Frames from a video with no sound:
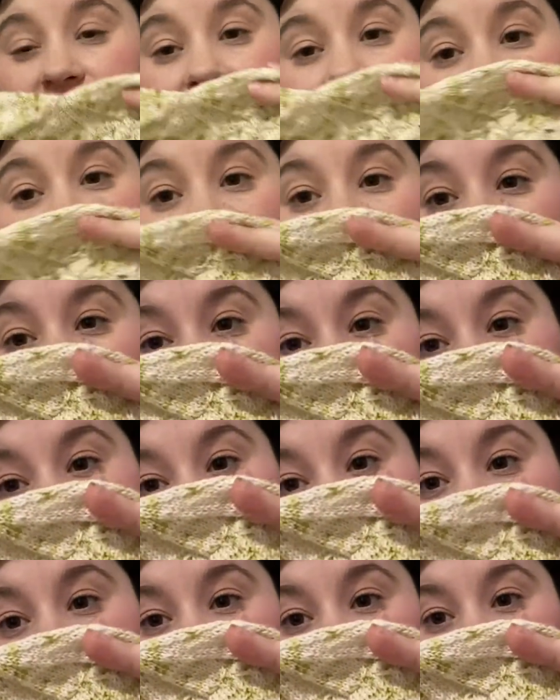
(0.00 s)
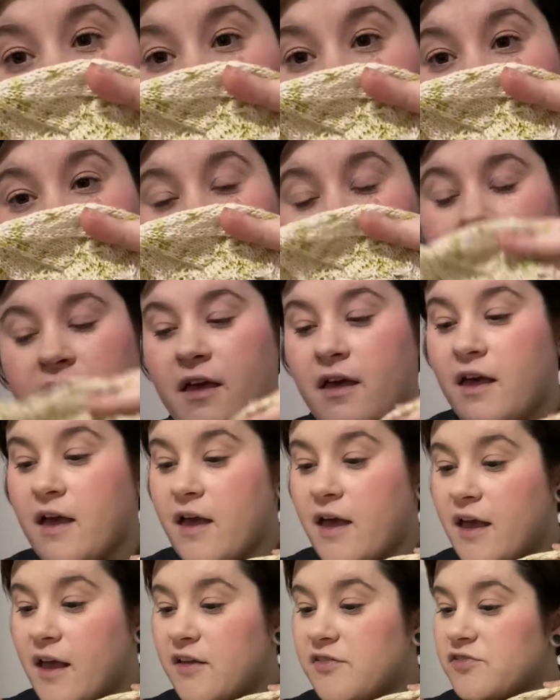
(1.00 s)
hat.
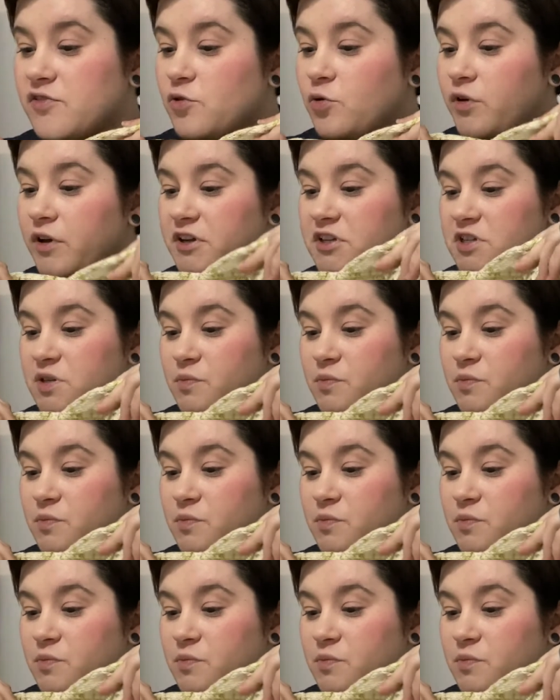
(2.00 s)
It's going to